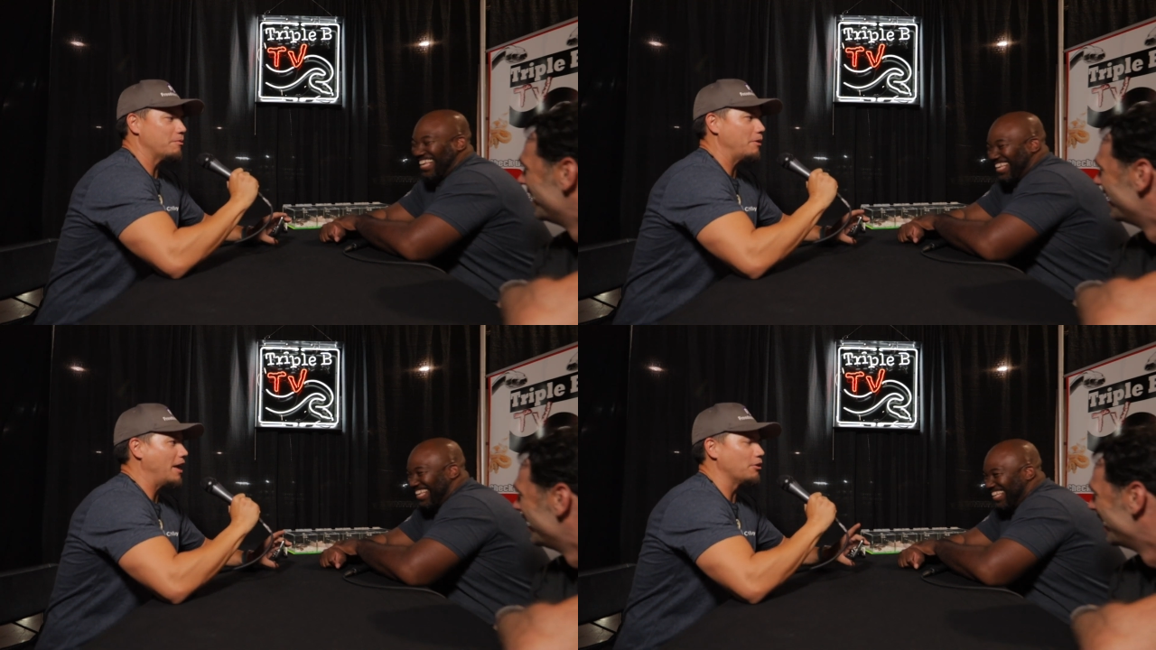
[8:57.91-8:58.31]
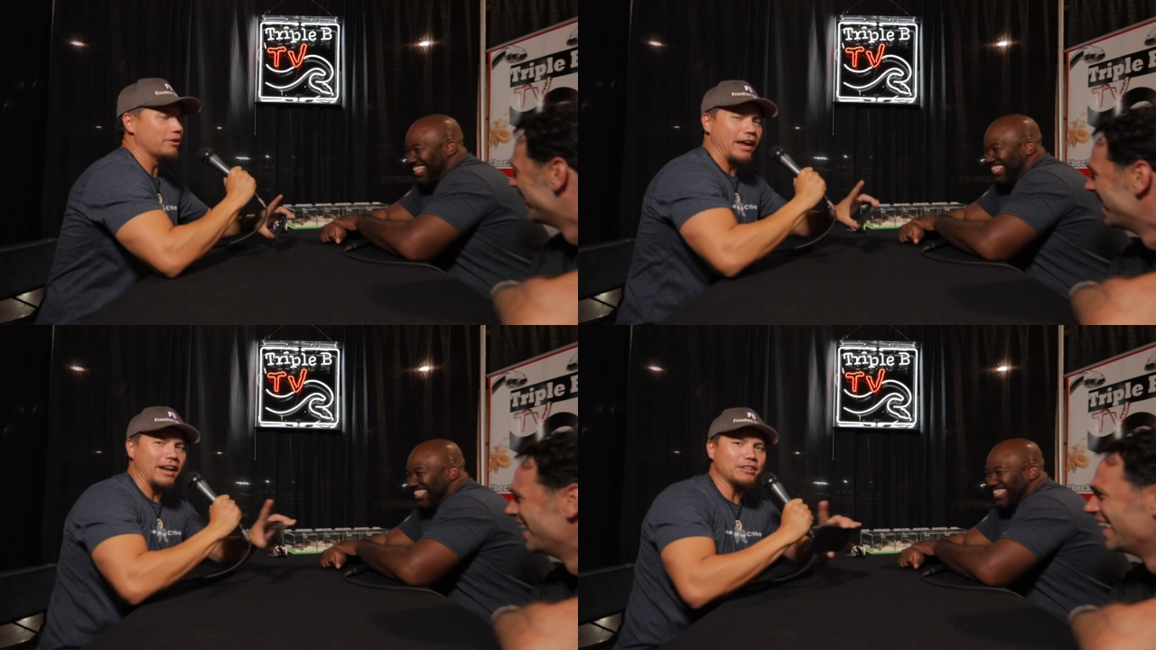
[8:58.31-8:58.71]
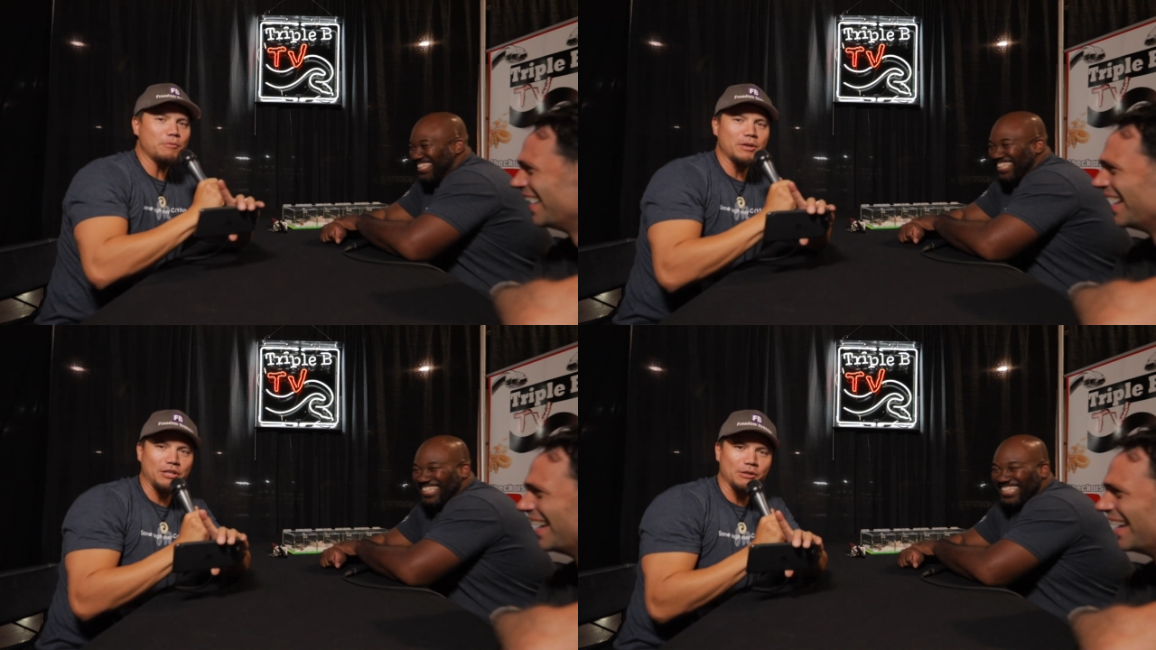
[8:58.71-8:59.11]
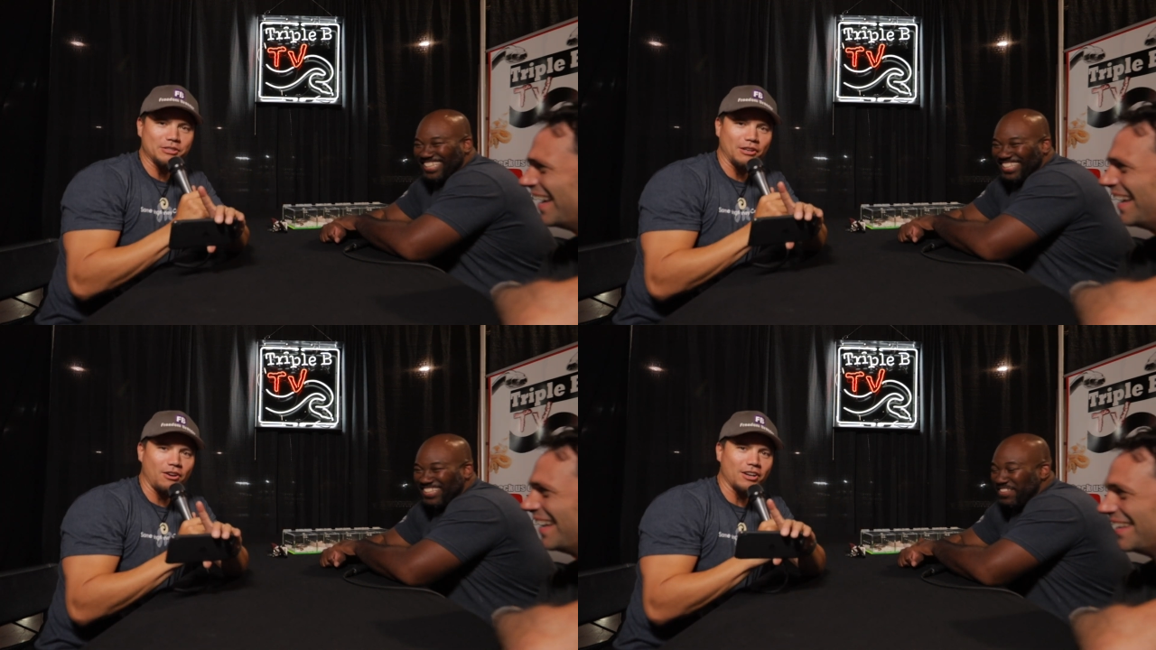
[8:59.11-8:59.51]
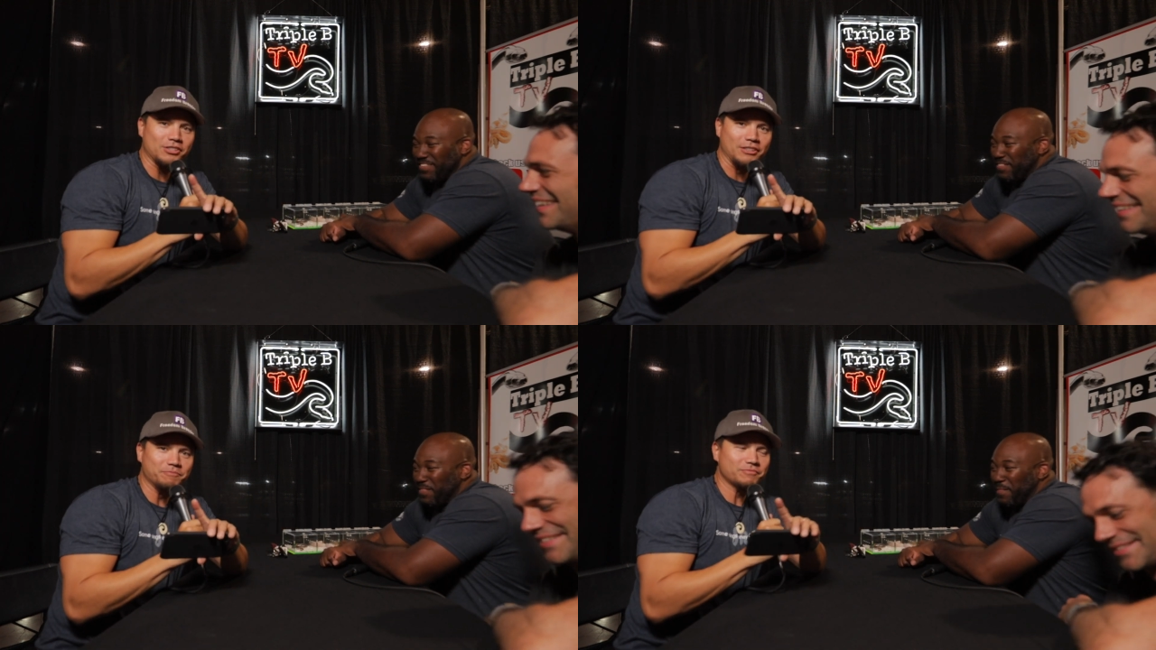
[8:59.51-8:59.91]
Speaker 1: Okay, anytime we're at the U.S.
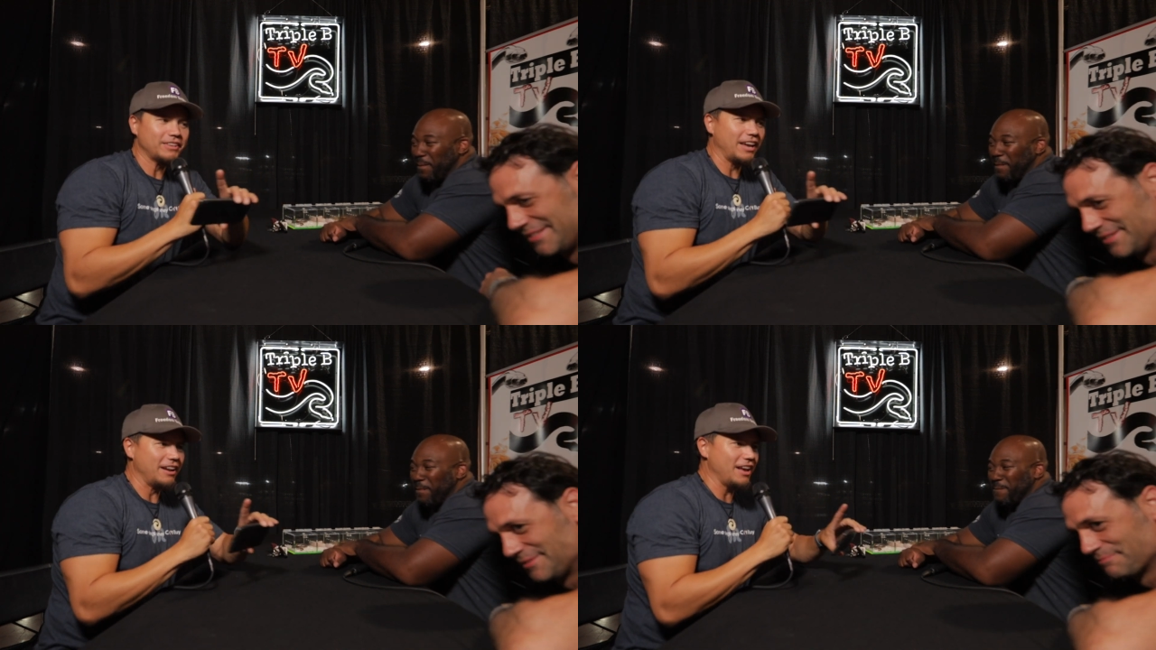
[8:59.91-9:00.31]
auction and